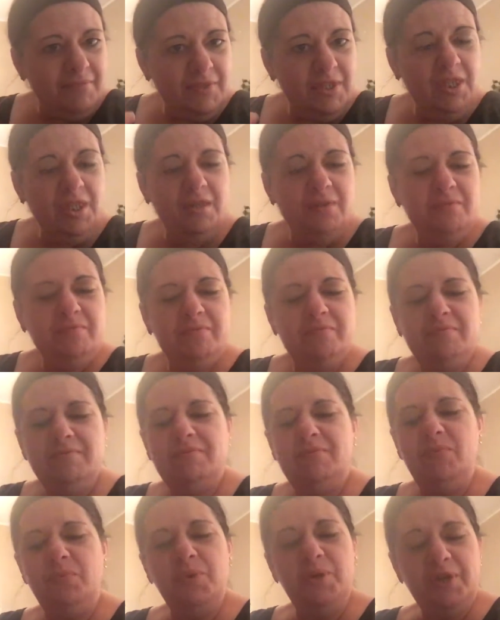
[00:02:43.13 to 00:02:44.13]
You know,
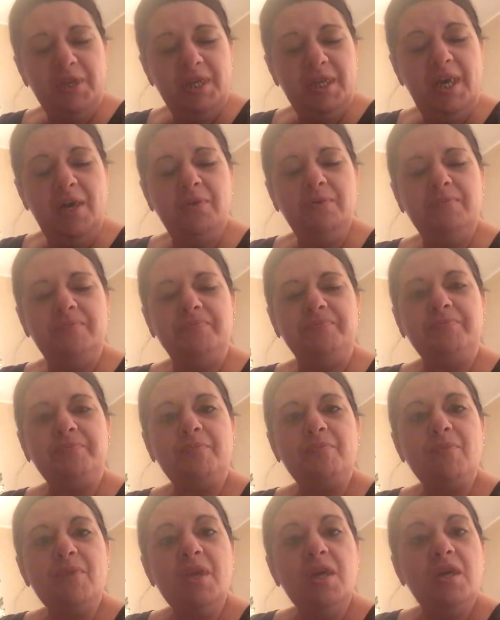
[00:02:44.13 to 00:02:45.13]
work it out.
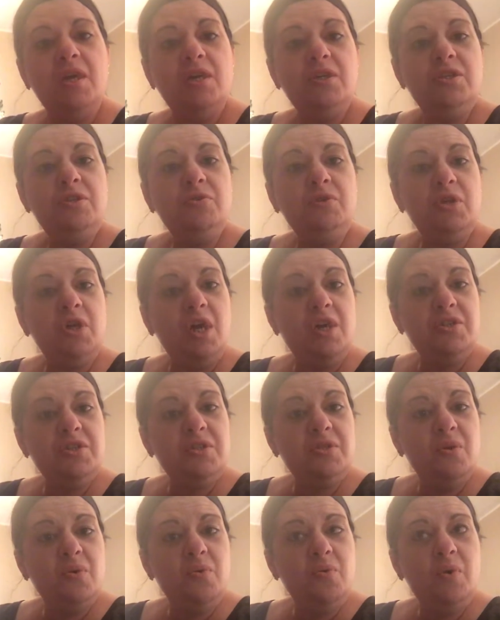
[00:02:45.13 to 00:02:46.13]
You could
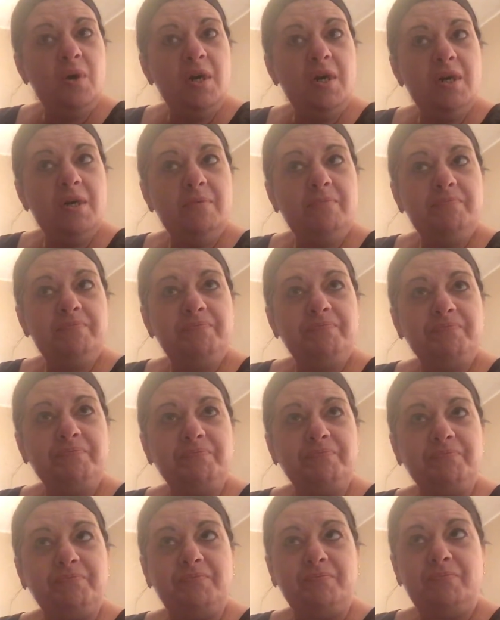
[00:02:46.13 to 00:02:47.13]
also, um,
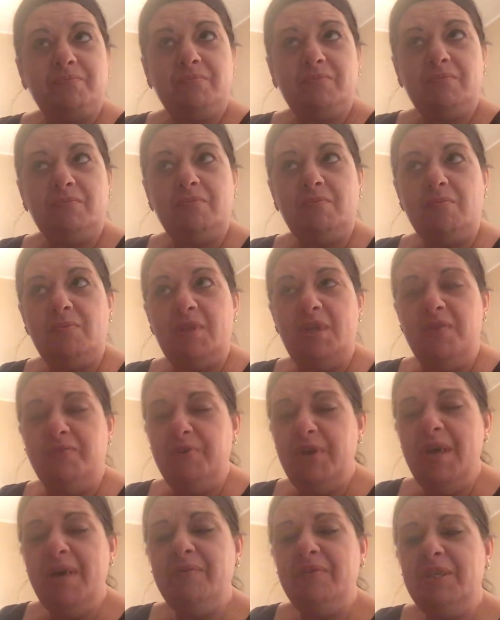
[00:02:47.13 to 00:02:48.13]
if
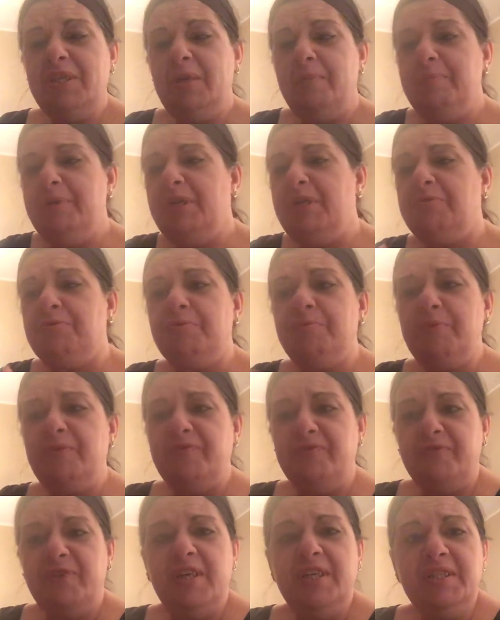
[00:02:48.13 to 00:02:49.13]
you have like a big group of
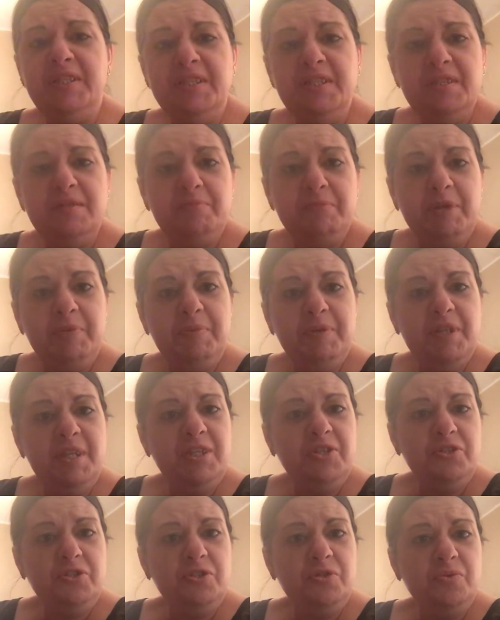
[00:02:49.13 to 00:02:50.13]
friends, maybe
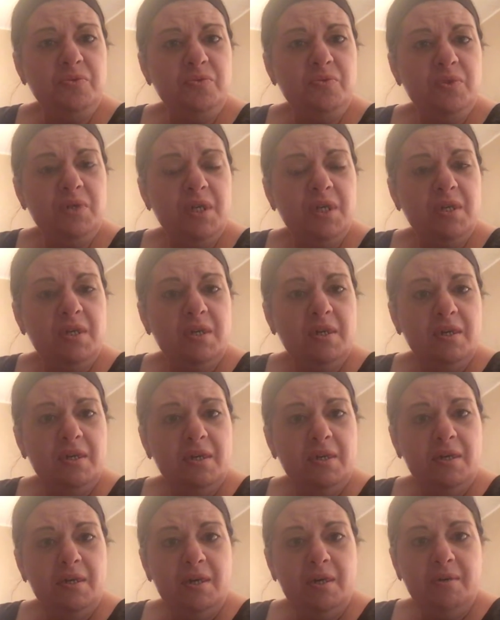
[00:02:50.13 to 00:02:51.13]
that you
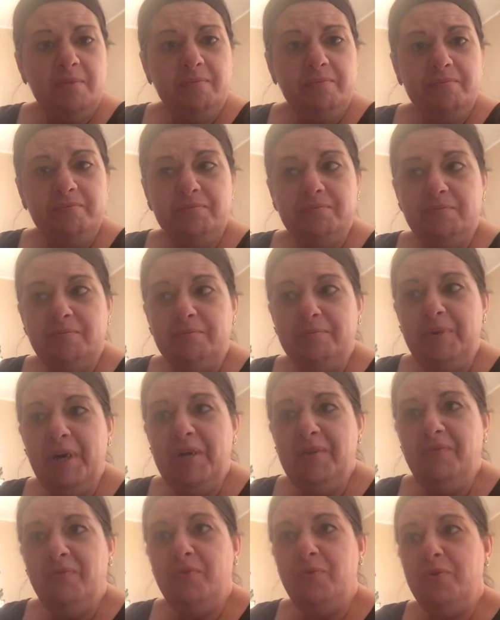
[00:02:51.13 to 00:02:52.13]
um,
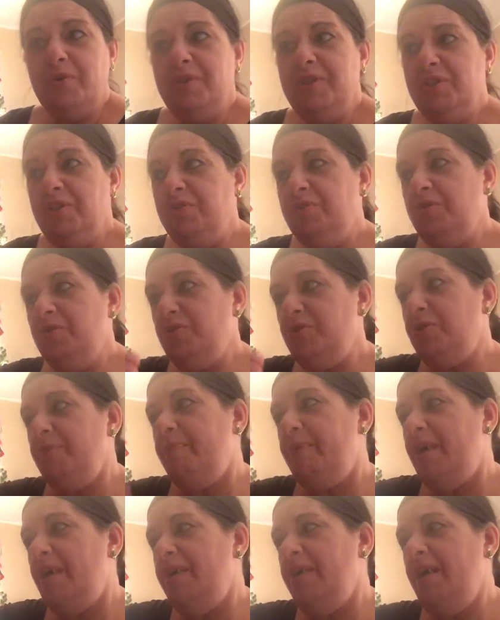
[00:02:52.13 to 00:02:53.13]
buy for and you usually
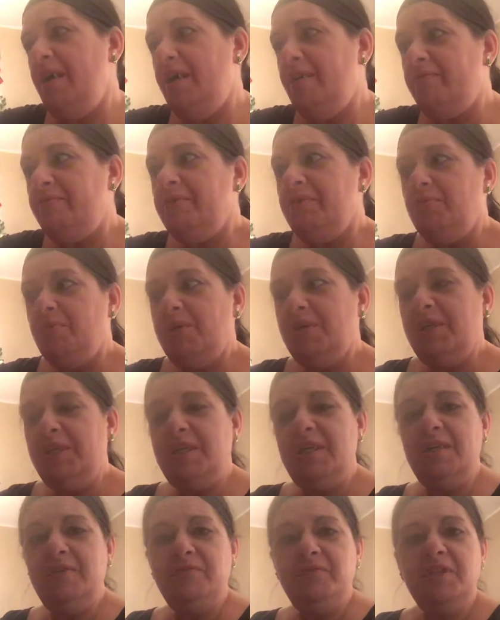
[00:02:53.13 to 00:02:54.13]
buy everyone a
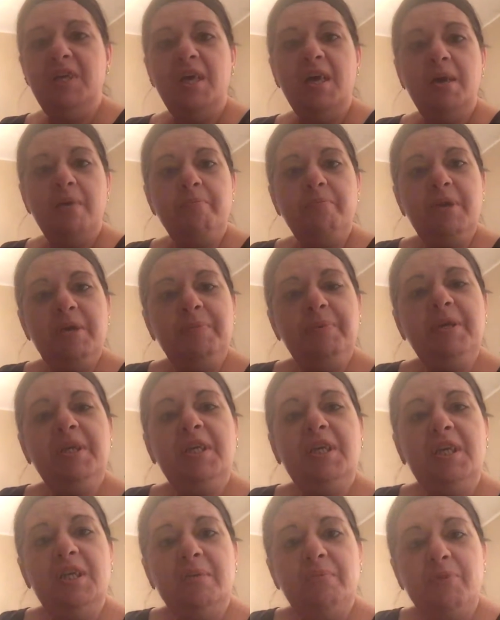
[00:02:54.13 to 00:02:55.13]
gift, maybe
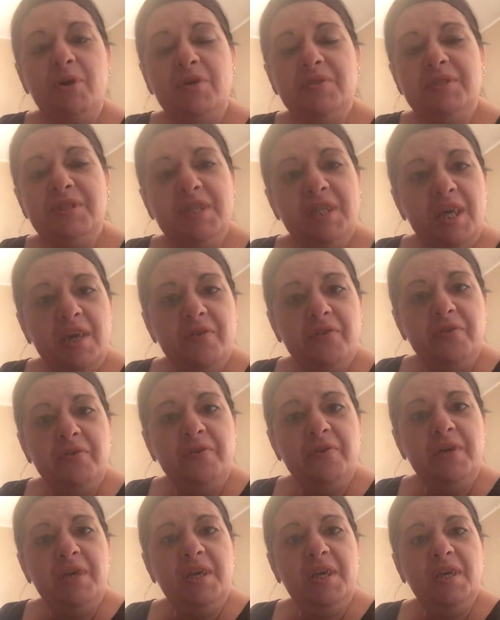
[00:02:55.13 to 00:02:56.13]
get them all
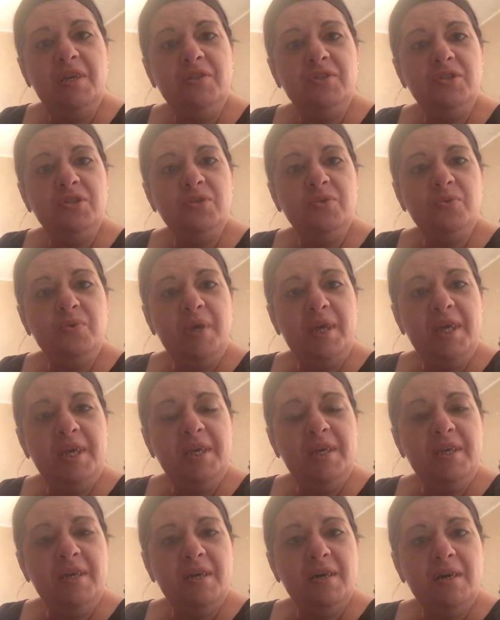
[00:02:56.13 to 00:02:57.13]
together and do
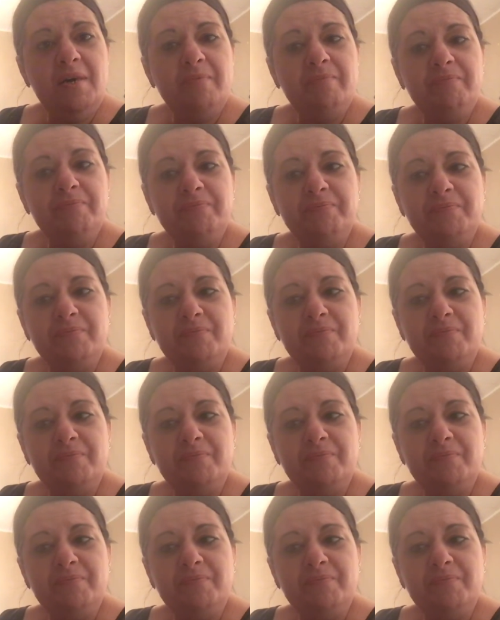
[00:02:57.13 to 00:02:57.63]
a, um,